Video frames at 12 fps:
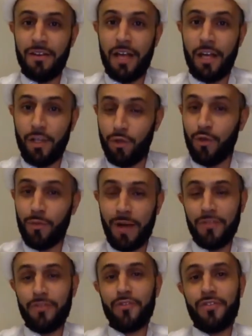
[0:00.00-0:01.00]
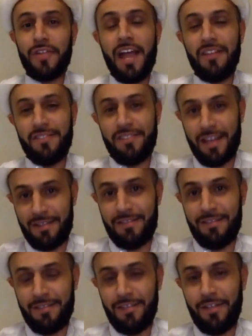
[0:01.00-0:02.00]
Ayub understands that
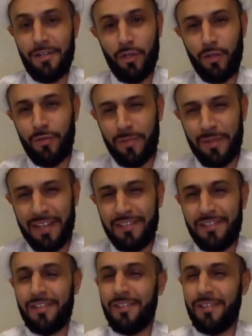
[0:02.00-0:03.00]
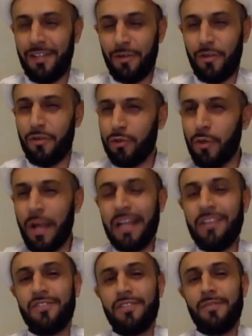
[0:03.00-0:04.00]
you know, human beings that are, you know, they're too
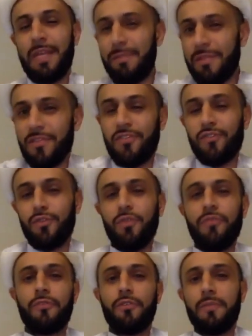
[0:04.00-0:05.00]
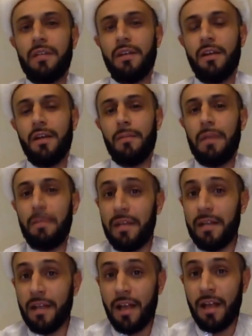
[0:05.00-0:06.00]
hasty. Maybe this is good for me.
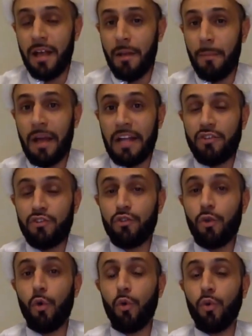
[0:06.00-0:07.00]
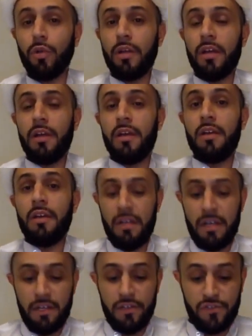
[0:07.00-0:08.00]
Maybe my soul
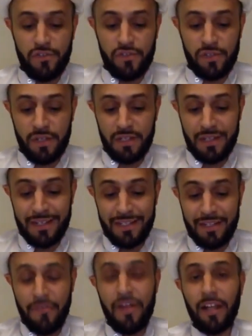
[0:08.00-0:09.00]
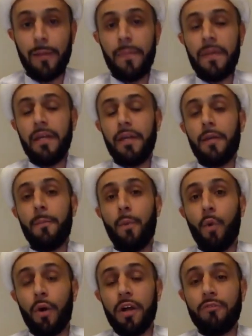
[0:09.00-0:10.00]
is developing
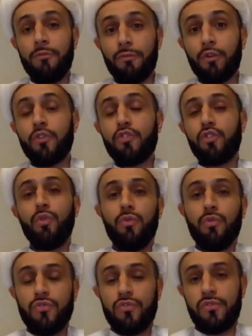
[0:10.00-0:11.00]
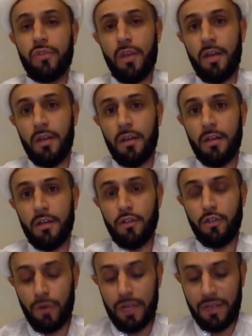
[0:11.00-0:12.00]
important virtues
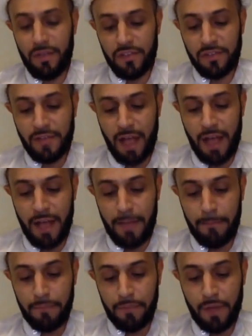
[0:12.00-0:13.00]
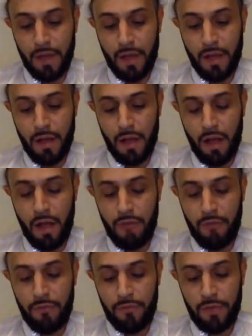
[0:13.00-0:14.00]
during this time
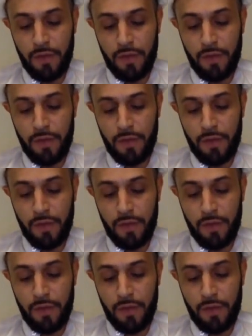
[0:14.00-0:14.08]
of